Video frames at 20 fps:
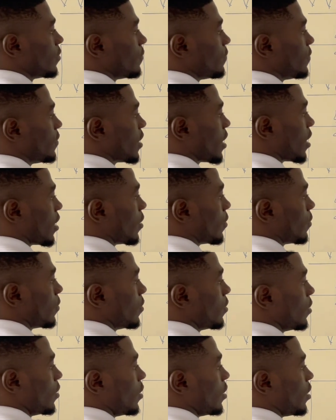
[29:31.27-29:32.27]
VR,
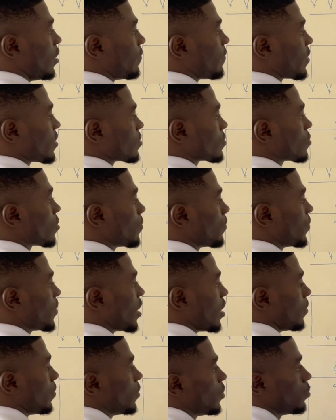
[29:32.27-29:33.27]
if I sum them,
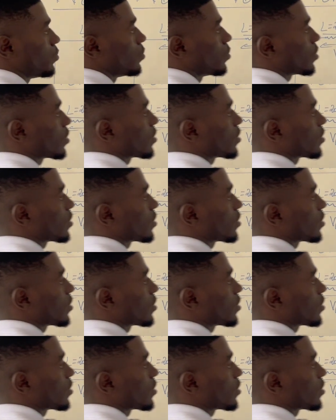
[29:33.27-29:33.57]
it will not